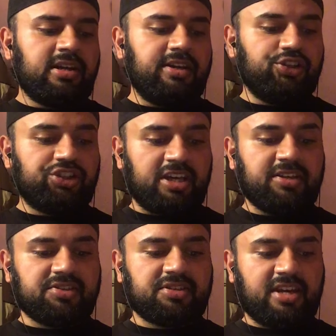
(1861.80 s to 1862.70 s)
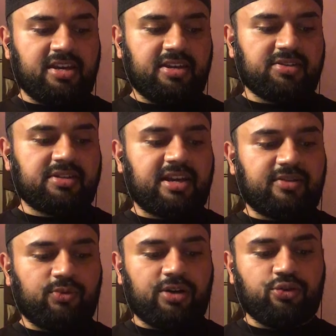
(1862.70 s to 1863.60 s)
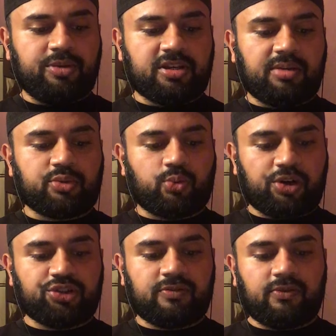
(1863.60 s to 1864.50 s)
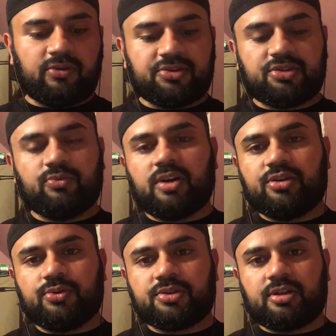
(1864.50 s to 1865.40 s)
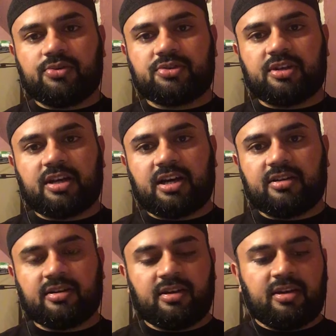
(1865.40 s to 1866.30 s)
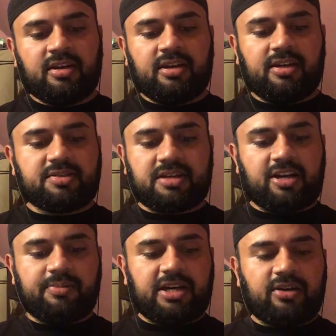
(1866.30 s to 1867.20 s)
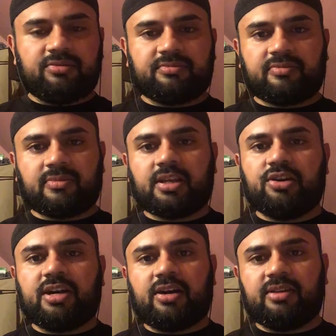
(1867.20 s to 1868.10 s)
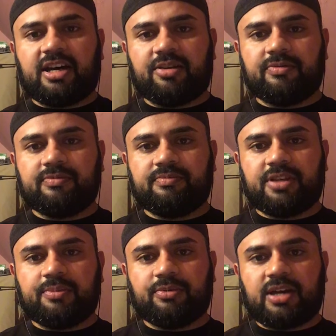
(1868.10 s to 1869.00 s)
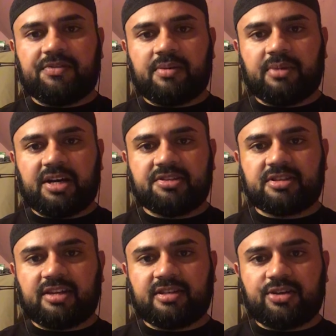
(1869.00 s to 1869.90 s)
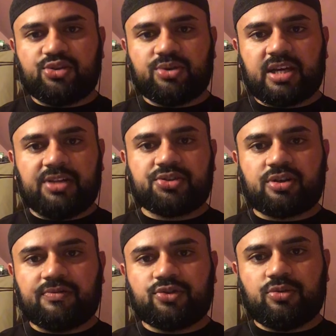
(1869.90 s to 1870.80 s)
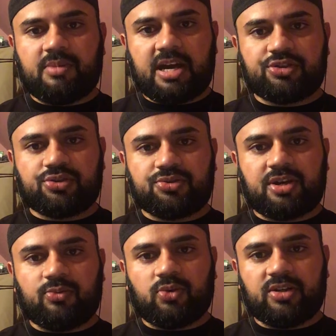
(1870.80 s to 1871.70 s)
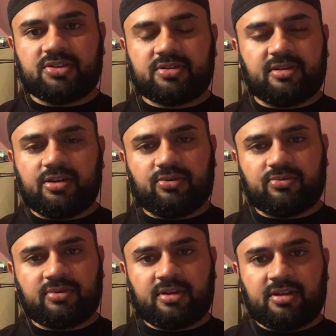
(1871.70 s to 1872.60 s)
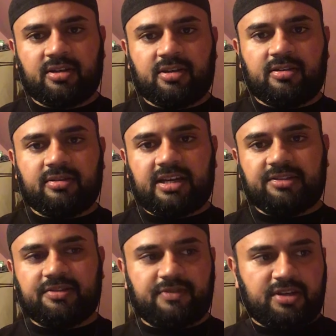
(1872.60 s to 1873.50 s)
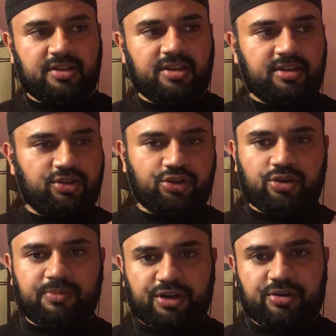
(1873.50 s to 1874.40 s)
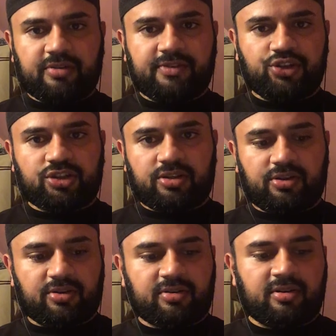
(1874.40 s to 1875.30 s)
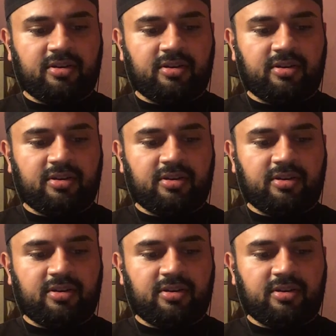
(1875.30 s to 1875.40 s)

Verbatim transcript: And the Sheikh is saying is that one who becomes worshipful is the one who is close to God. It's not about, you know, how a lot of people have that mindset that you can't serve two masters at once. No, that divinity, you're a mirror of each other.